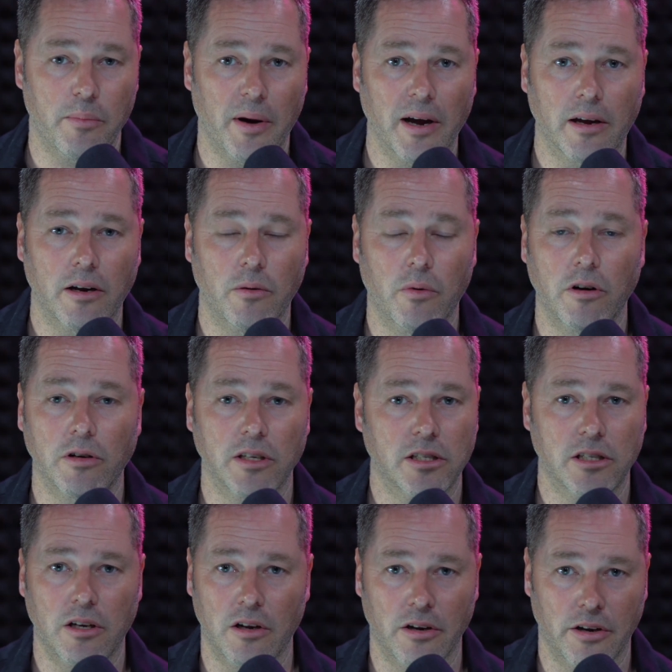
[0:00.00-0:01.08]
bike and it won't get
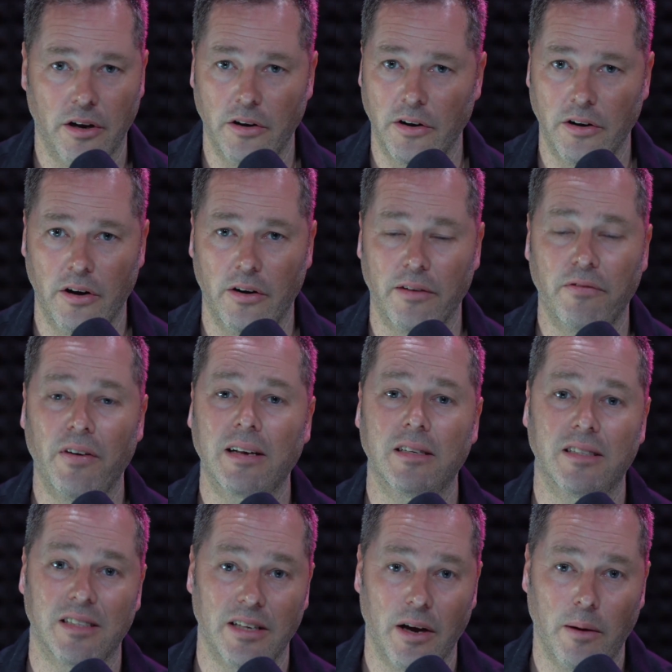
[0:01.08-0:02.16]
stolen. No, no, no. In fact,
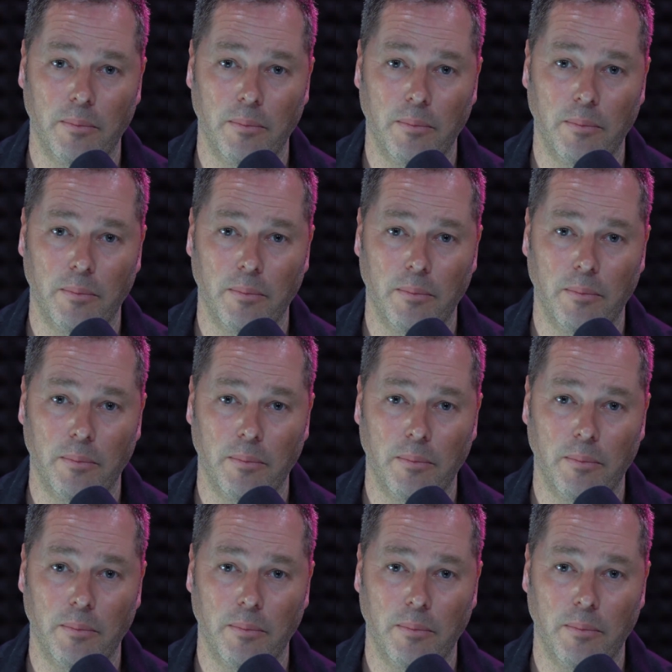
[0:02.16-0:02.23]
it's the